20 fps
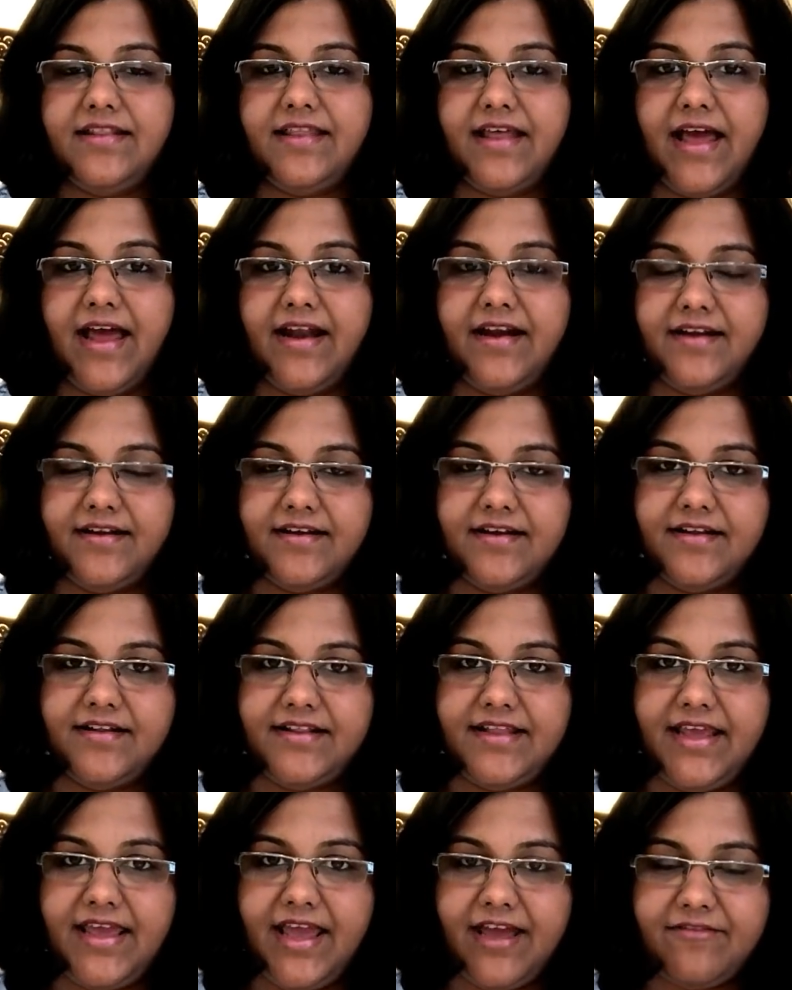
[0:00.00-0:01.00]
that
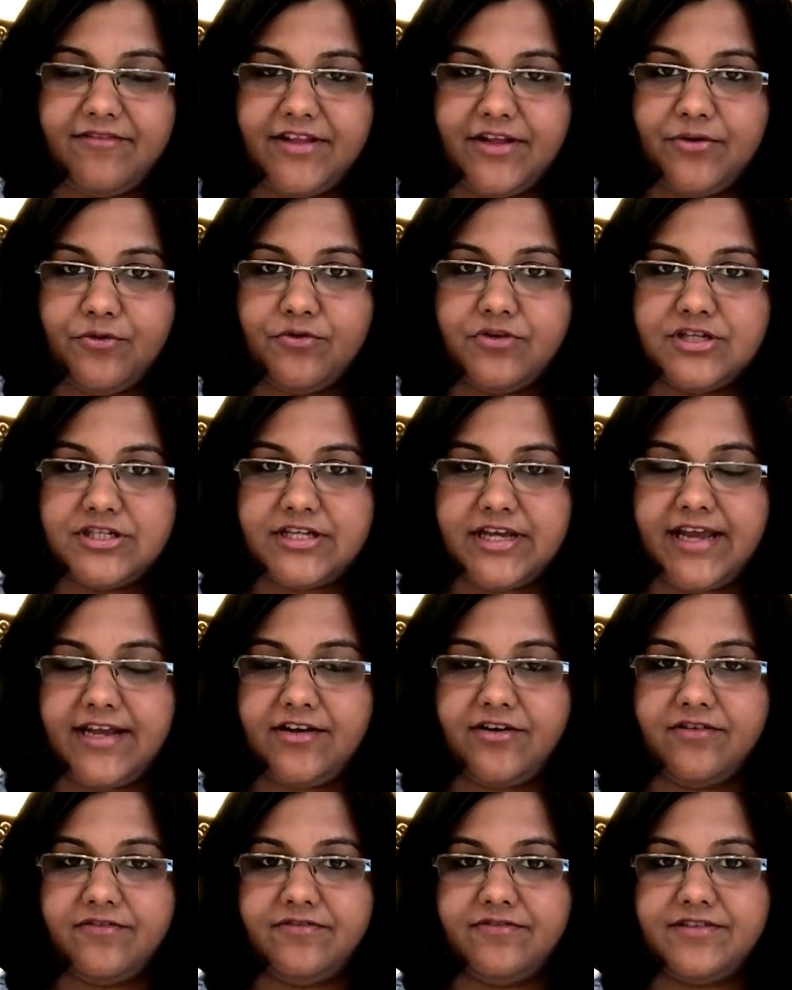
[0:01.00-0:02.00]
they have their own
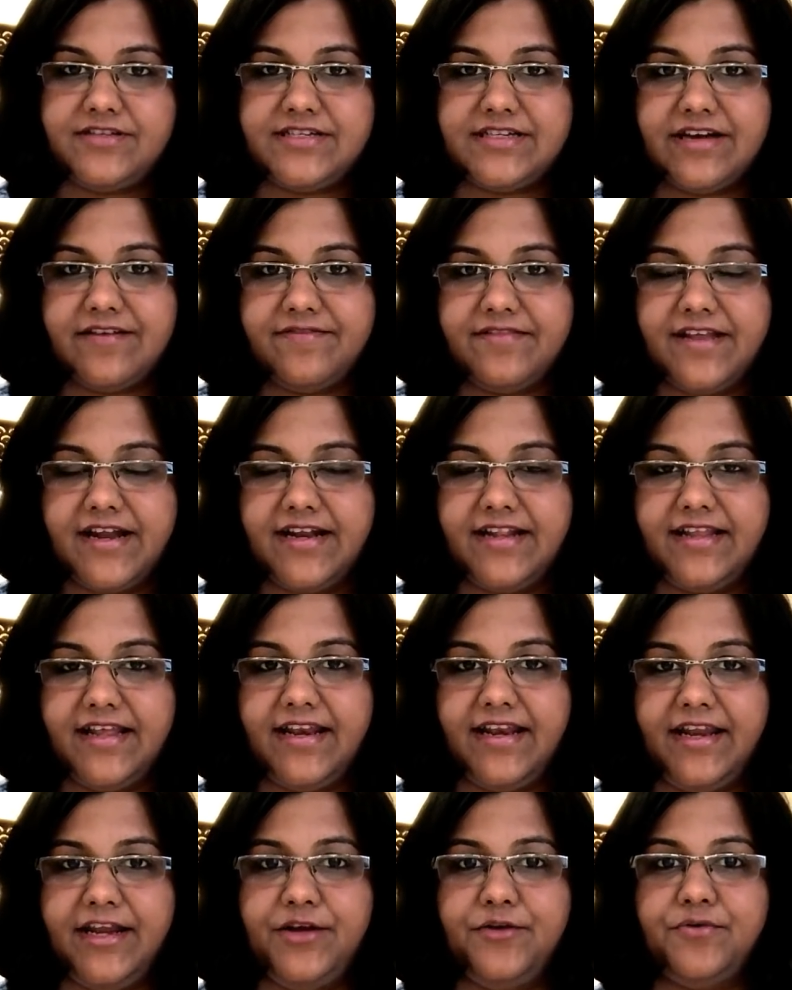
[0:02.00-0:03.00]
share of stuff that
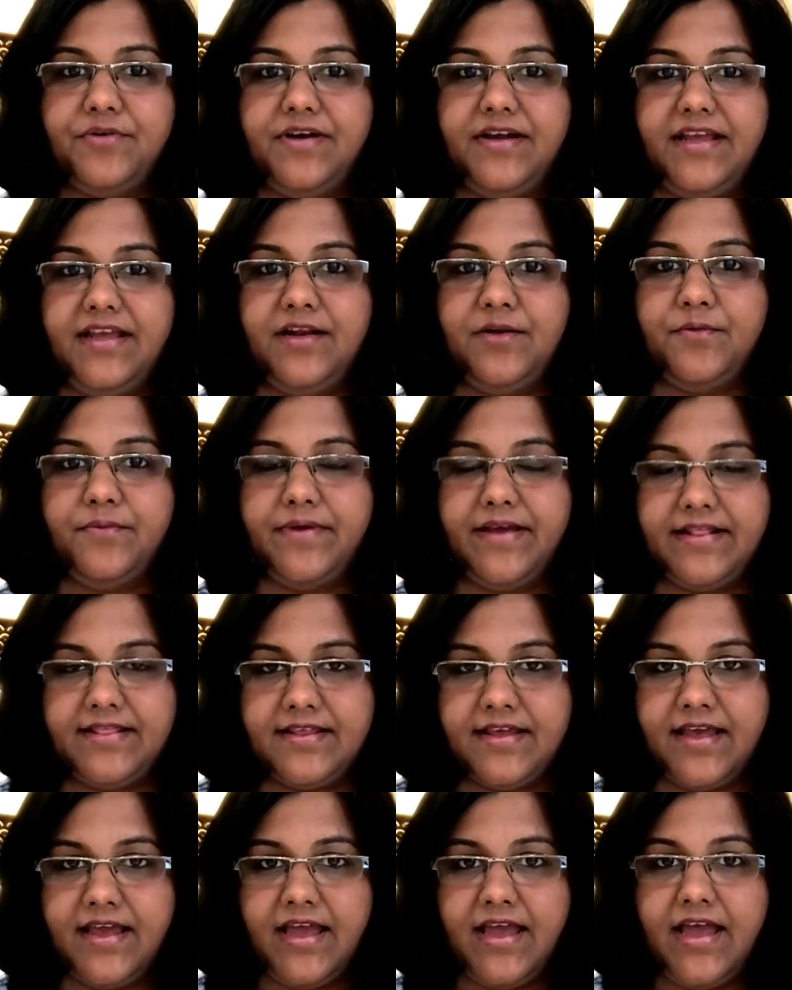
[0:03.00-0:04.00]
they need to deal
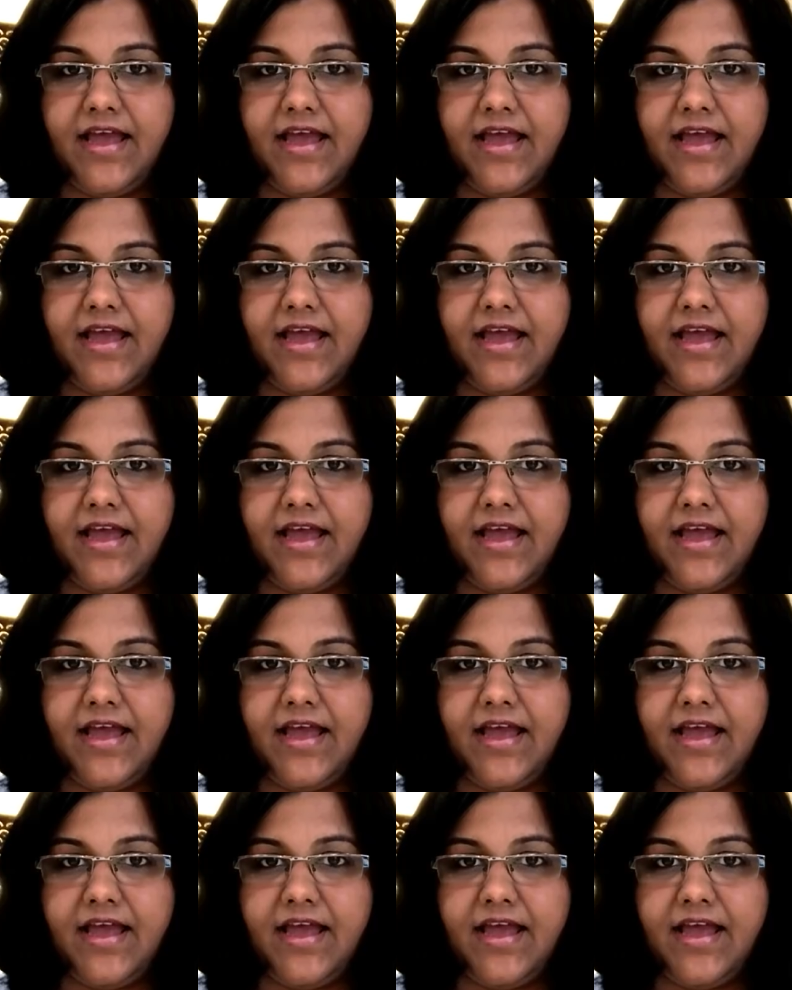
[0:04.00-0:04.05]
with.